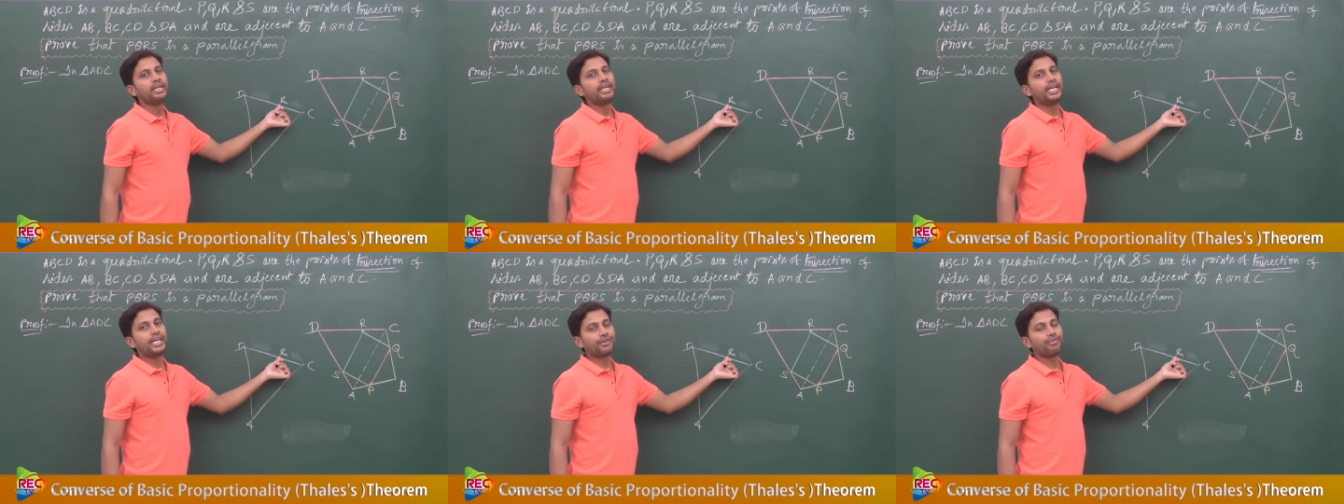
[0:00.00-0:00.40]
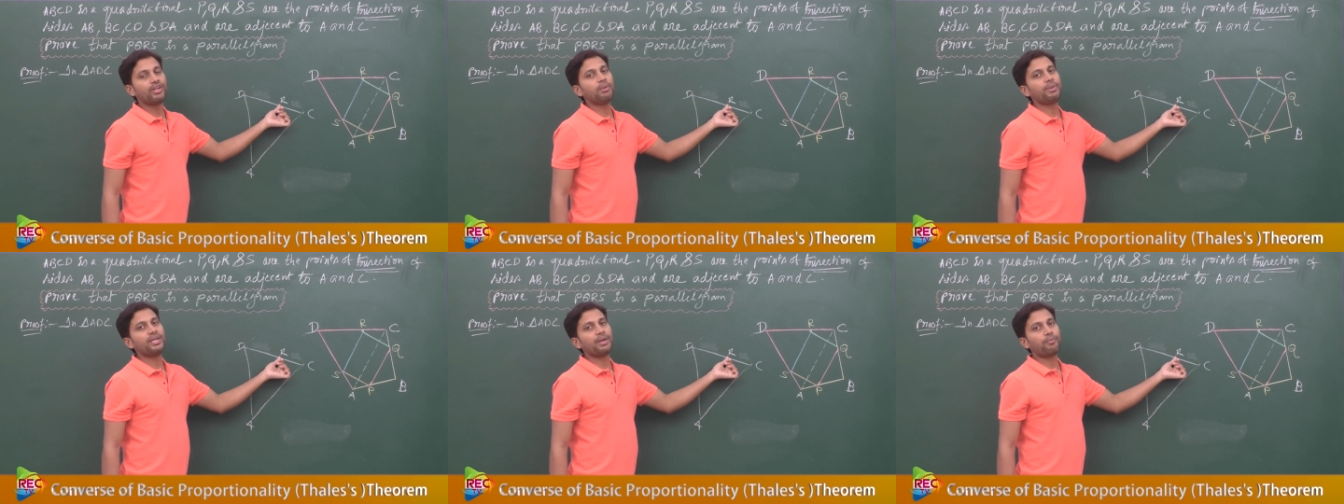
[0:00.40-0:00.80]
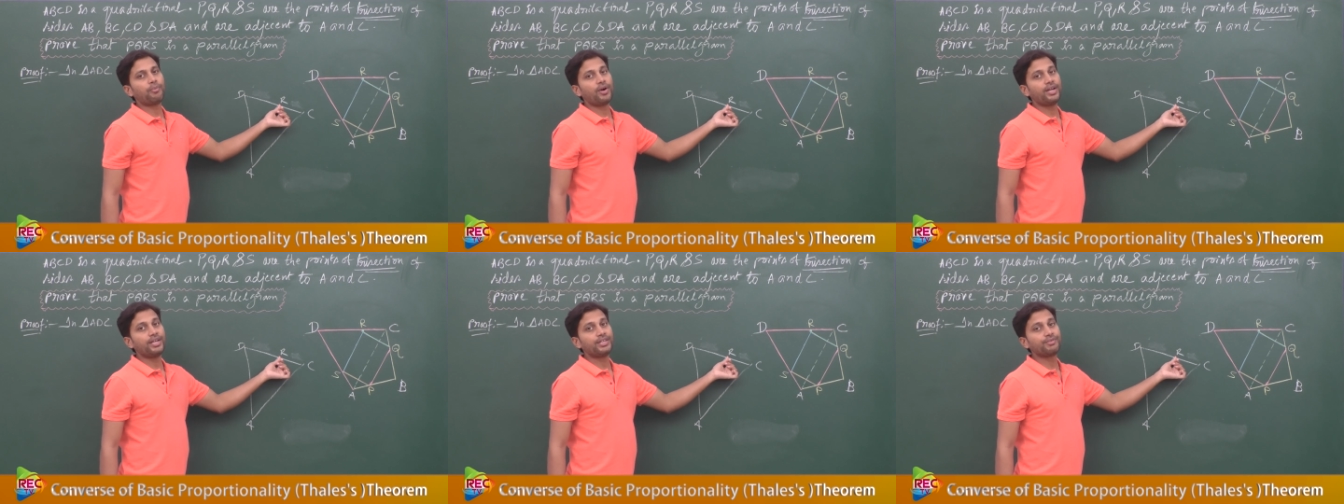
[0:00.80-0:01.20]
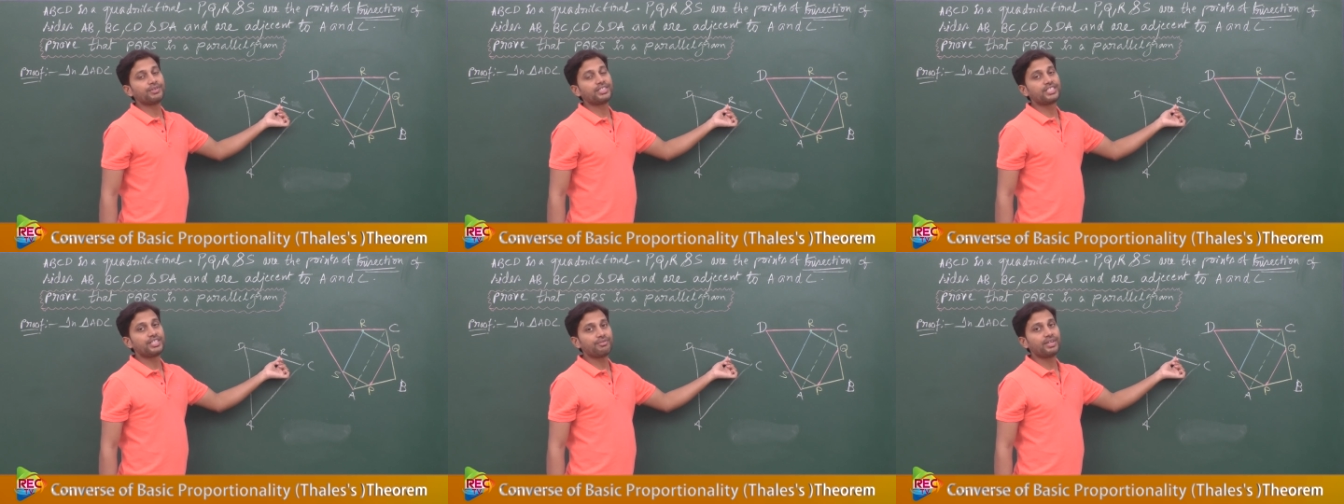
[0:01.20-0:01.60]
it will be a point
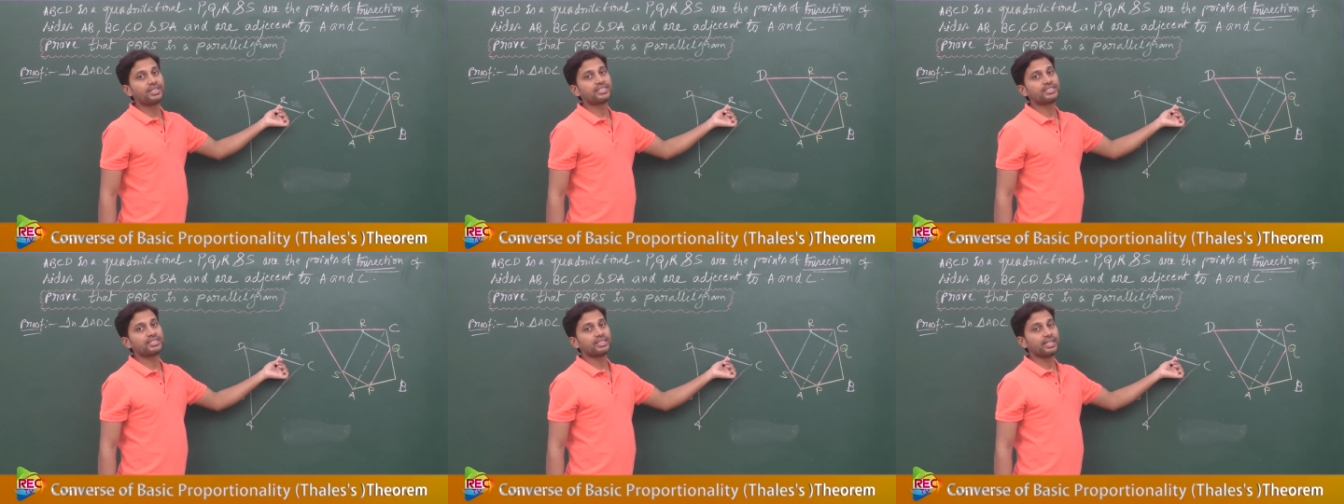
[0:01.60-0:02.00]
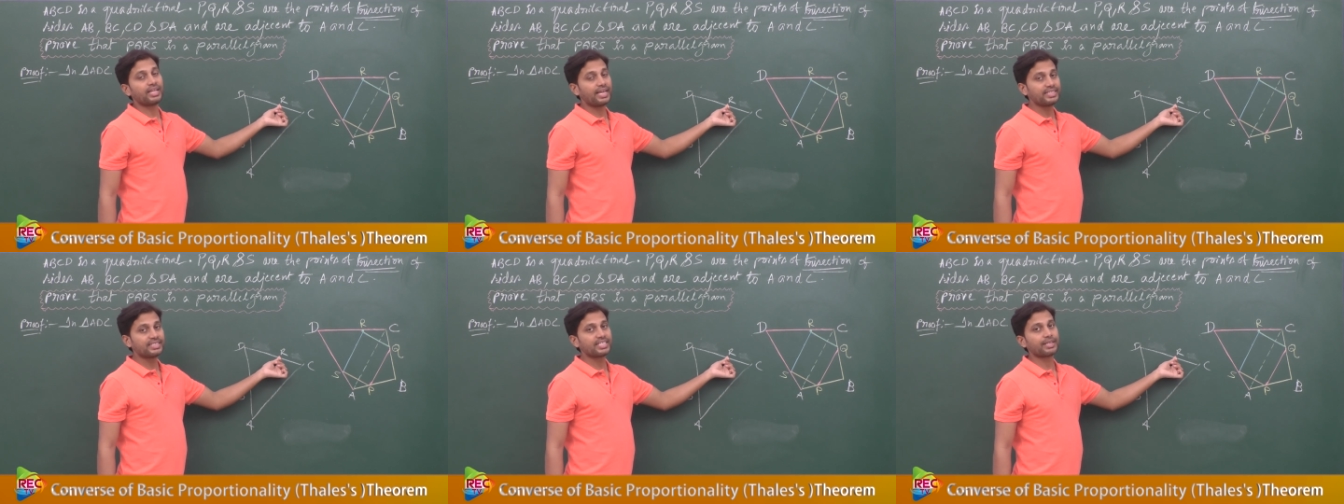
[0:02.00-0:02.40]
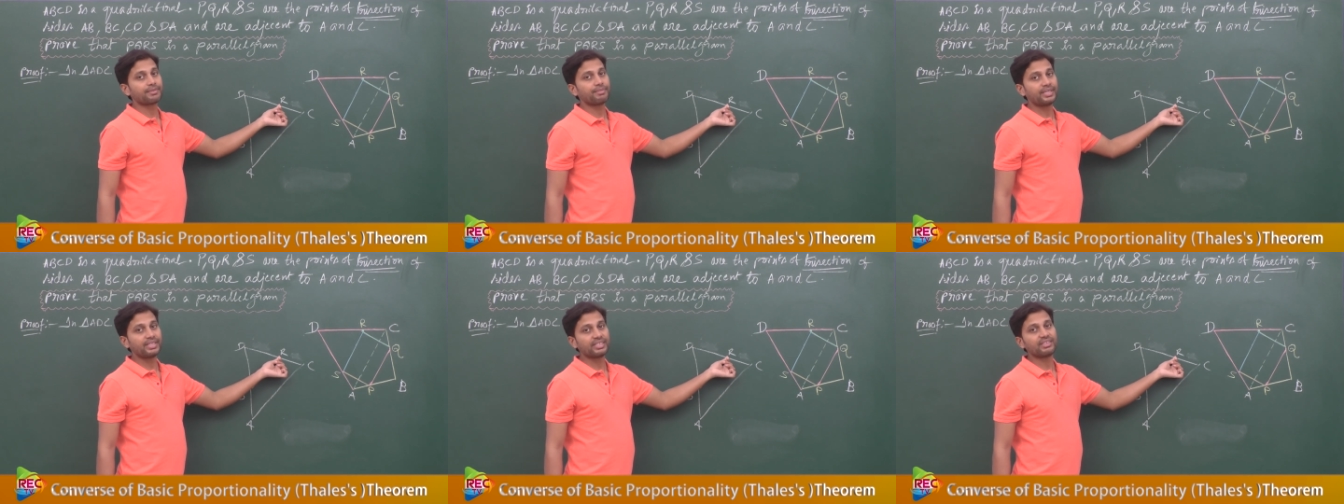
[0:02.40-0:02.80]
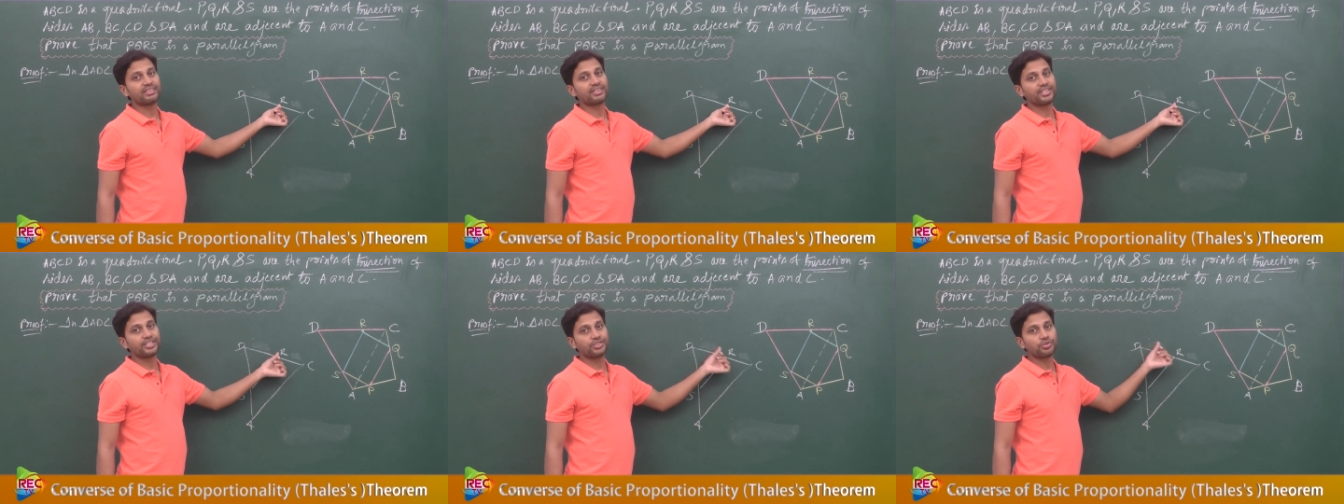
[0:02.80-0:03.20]
which divides the line segment in
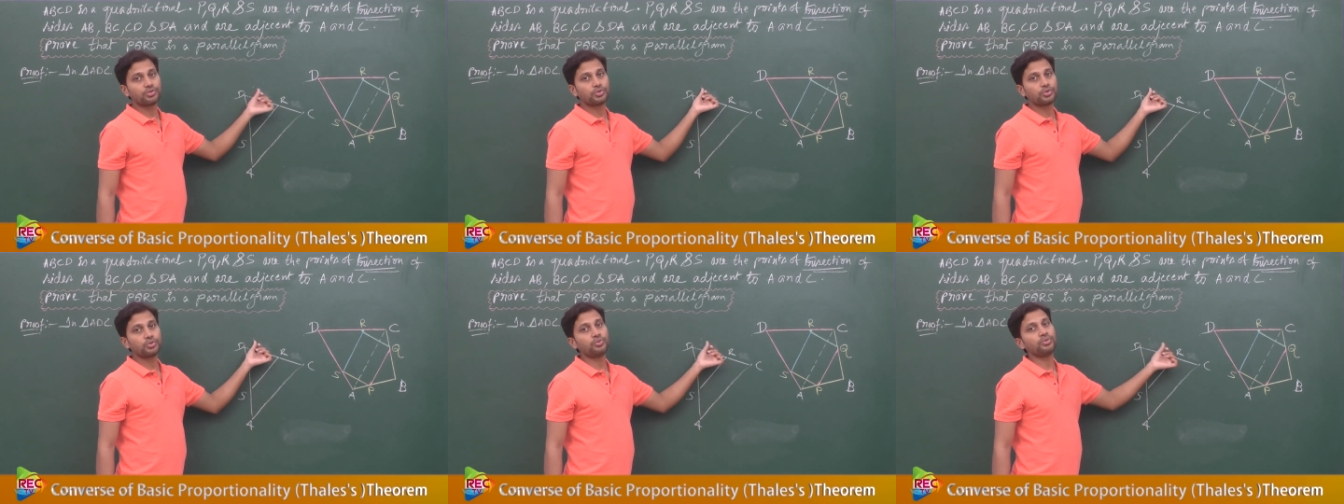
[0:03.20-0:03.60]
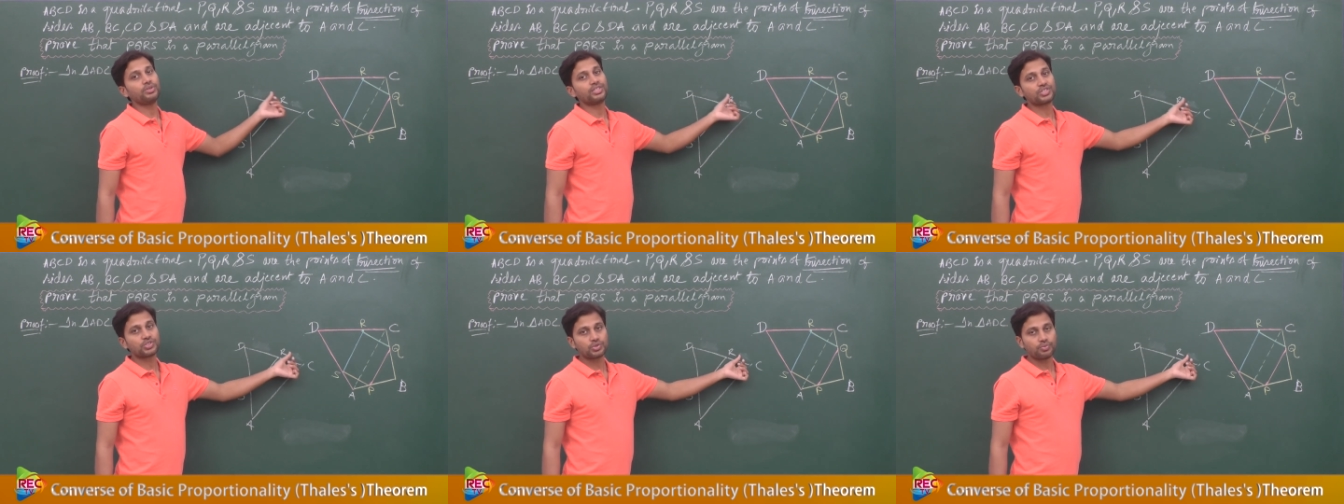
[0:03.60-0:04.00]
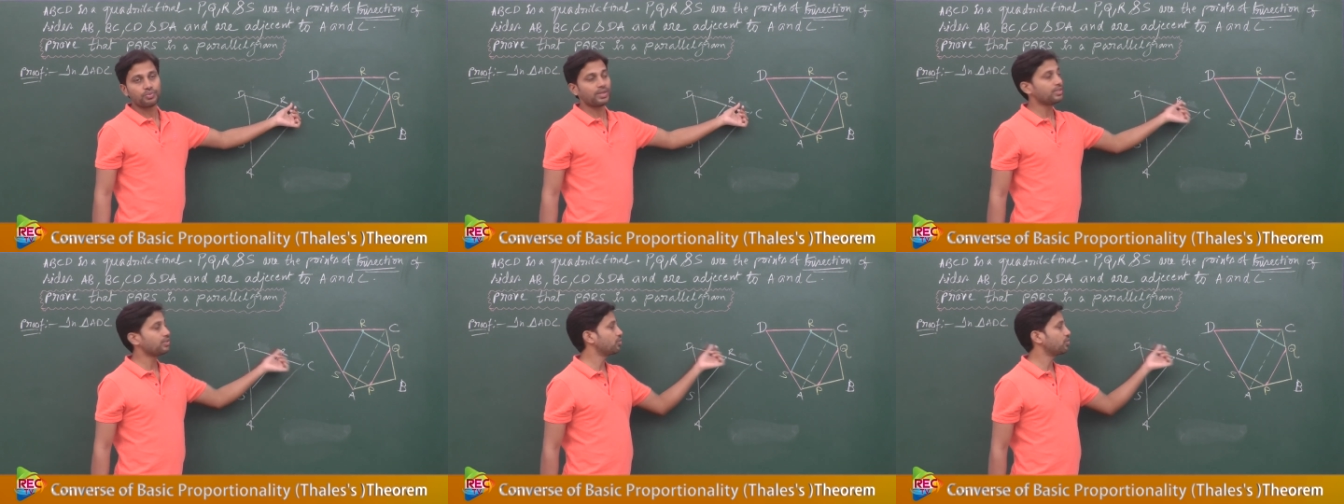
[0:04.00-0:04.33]
the ratio 2:1.